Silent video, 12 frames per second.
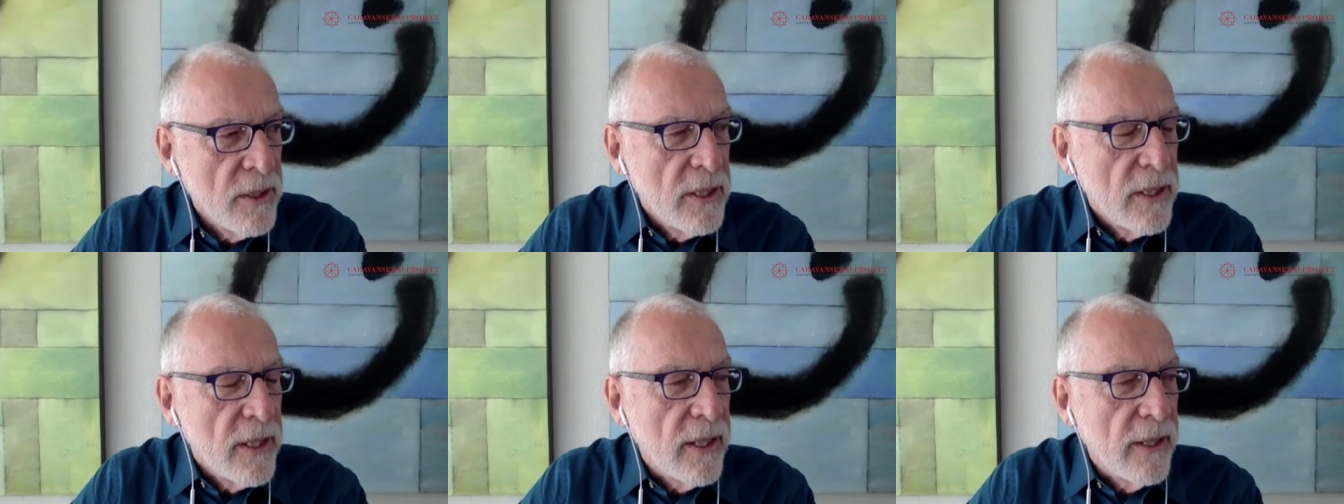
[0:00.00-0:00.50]

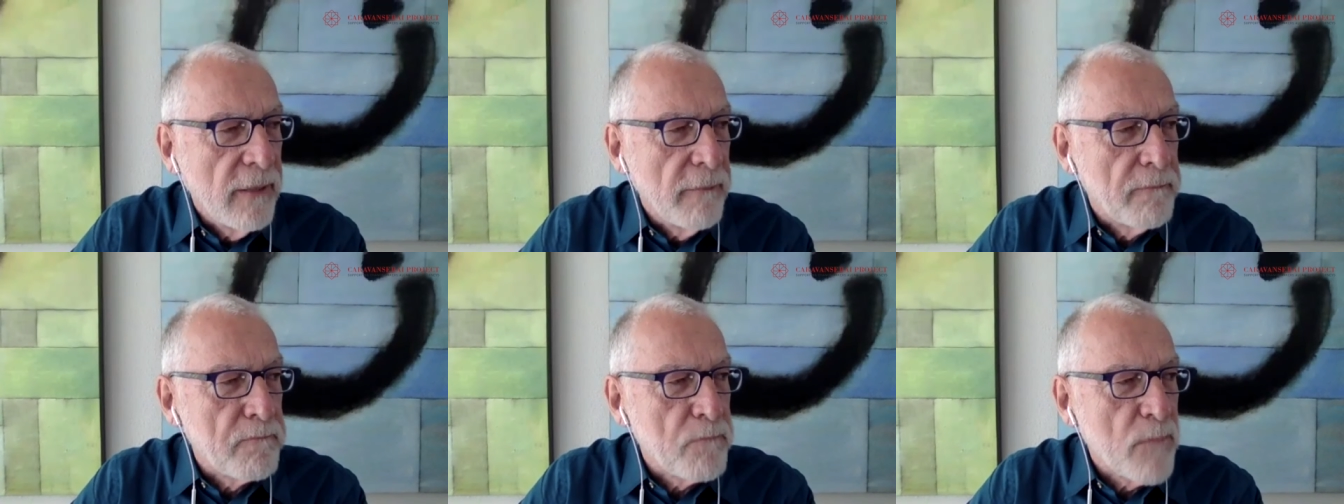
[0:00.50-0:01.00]
I
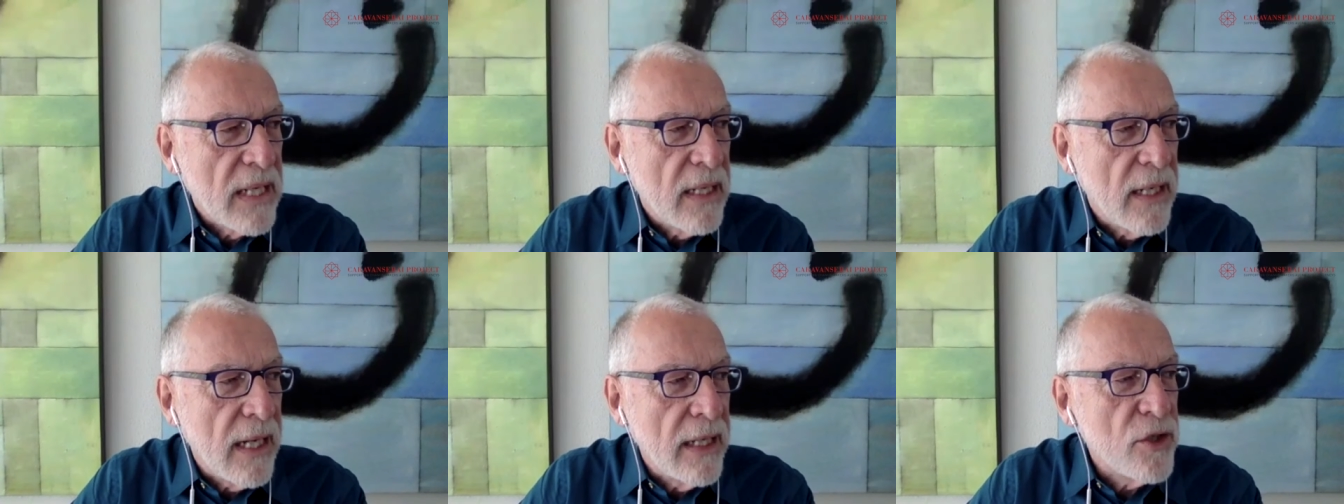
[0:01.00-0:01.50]

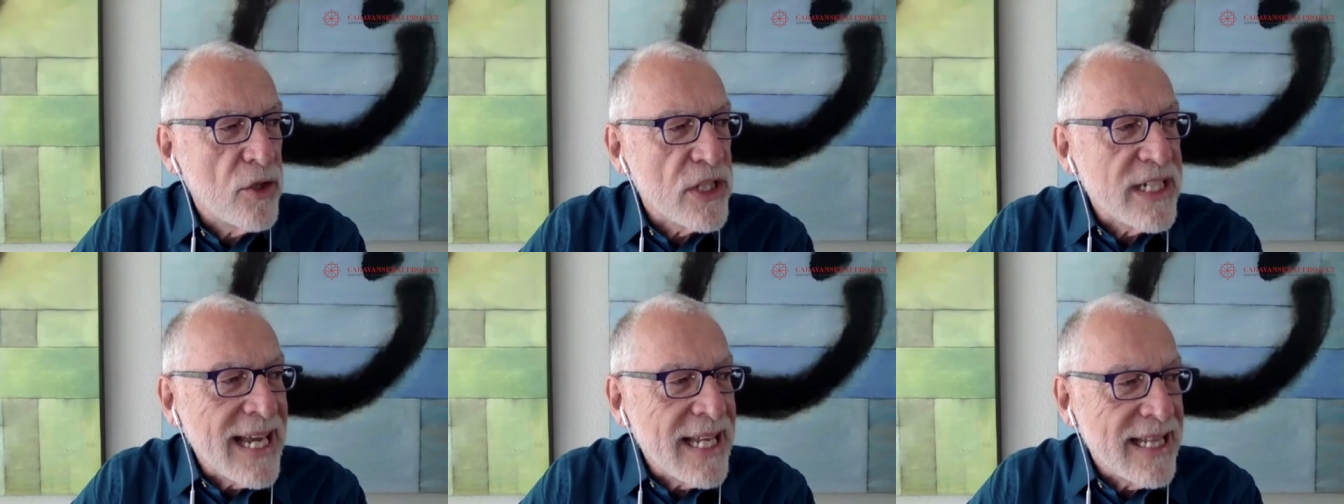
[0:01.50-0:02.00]

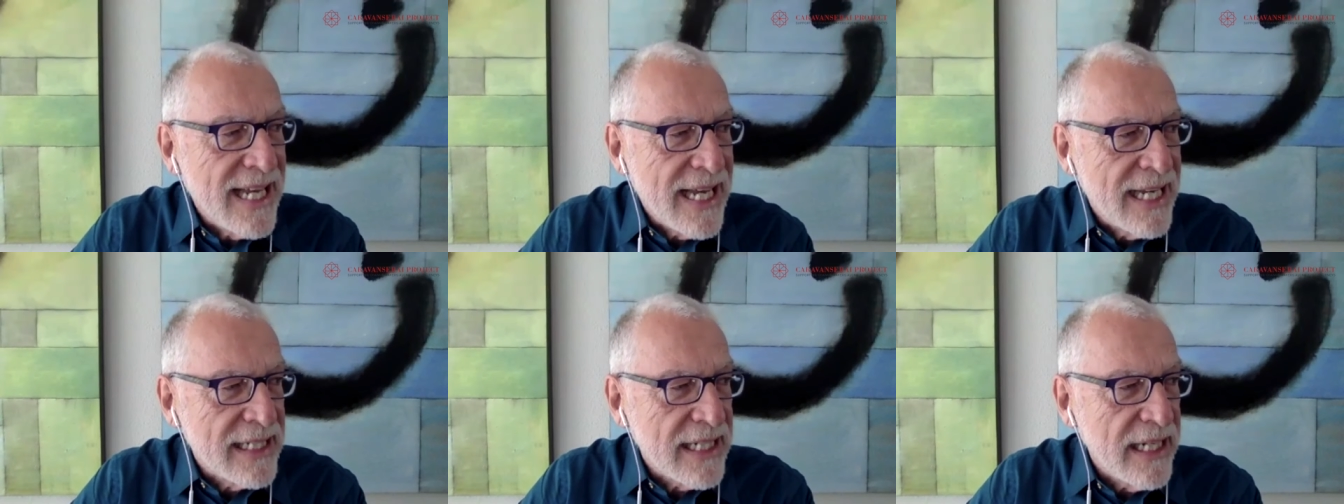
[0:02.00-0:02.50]
understand that,
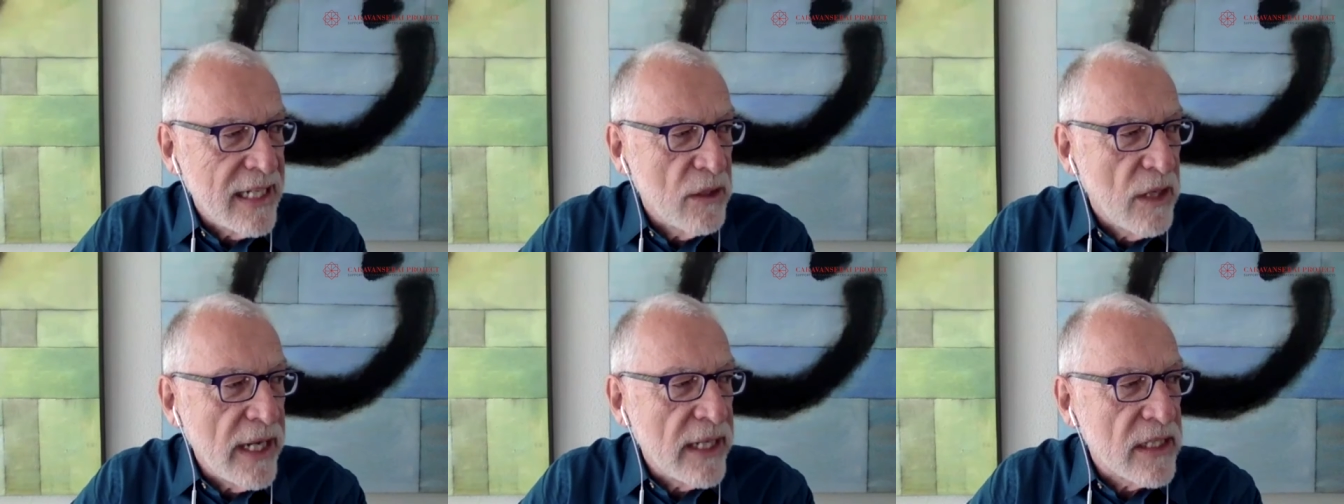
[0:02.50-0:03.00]
and
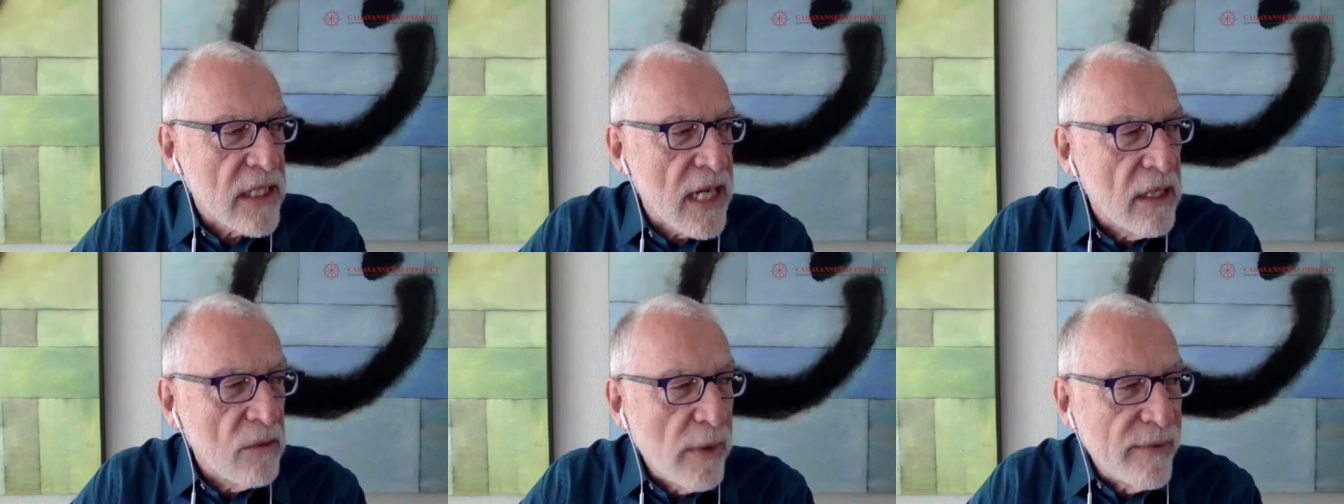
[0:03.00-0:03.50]

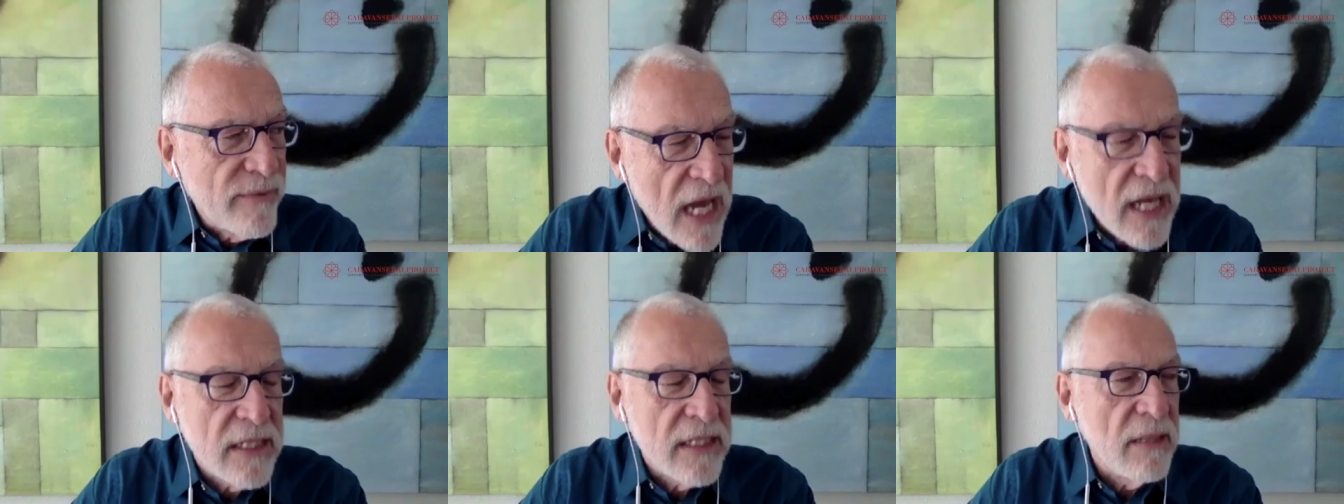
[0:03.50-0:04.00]
we've got to
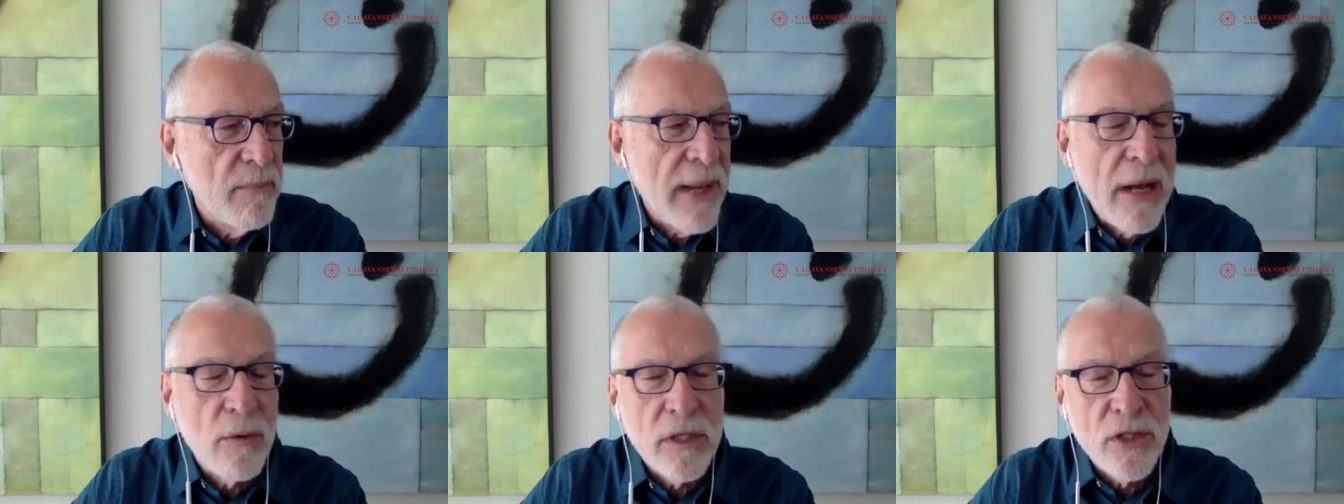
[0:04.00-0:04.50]
see
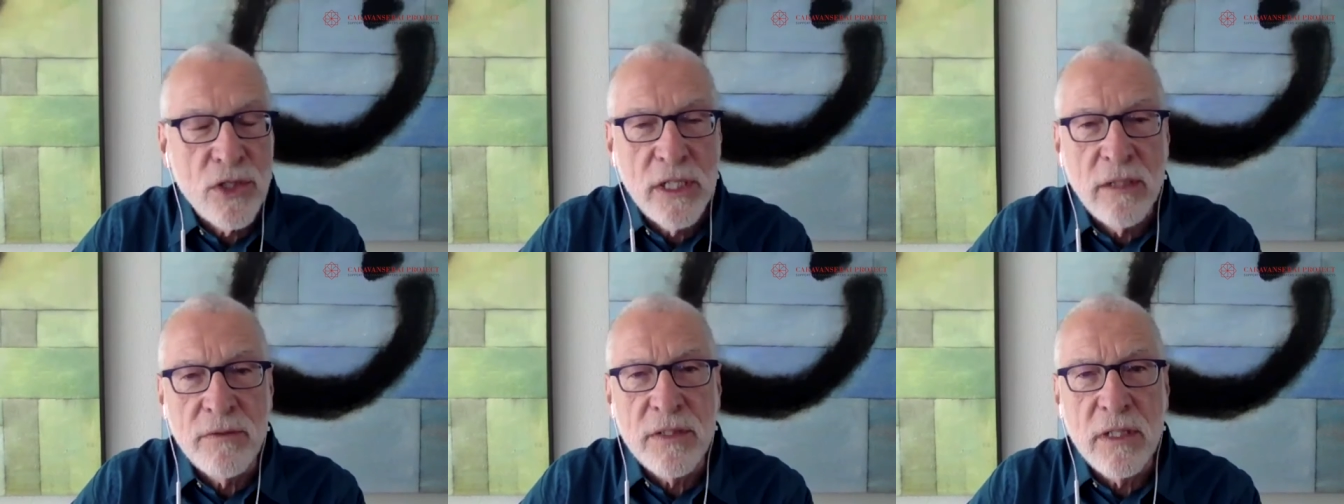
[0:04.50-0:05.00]
power
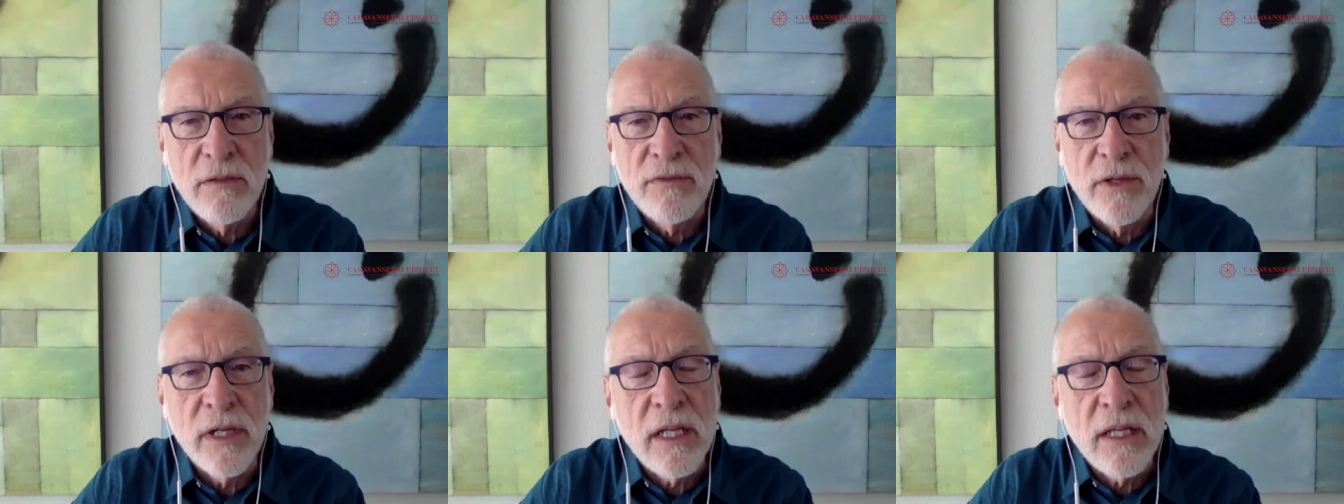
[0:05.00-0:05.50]
shift for
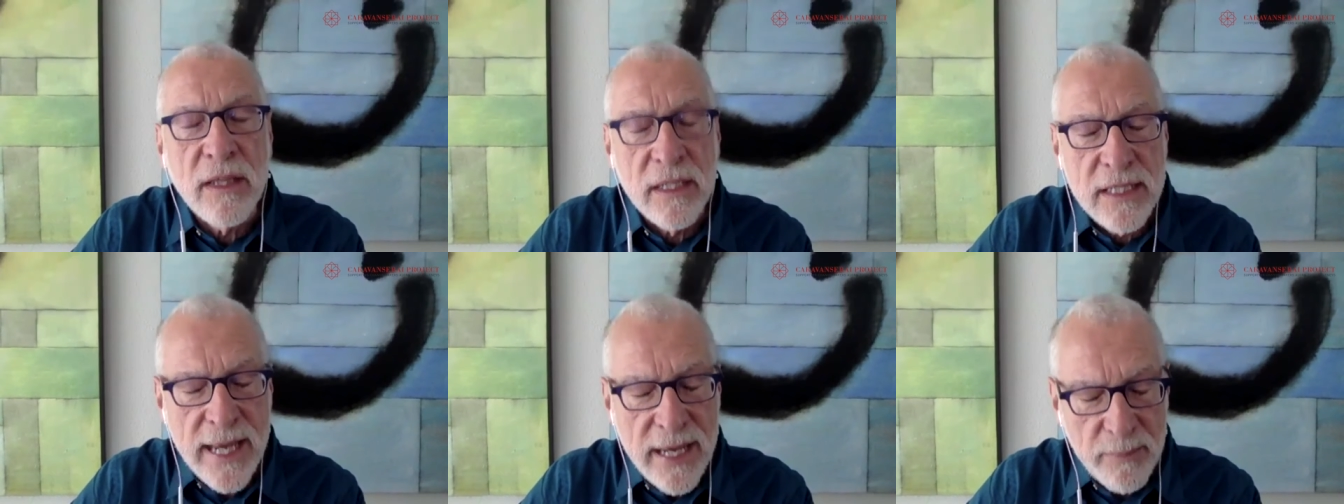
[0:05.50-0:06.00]
anything to
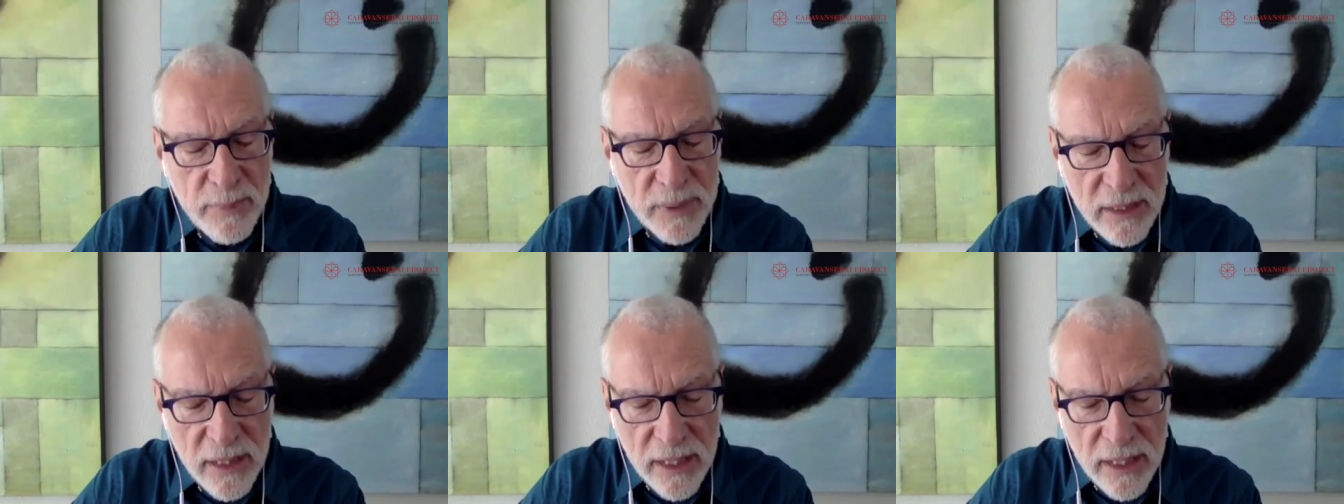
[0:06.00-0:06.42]
happen.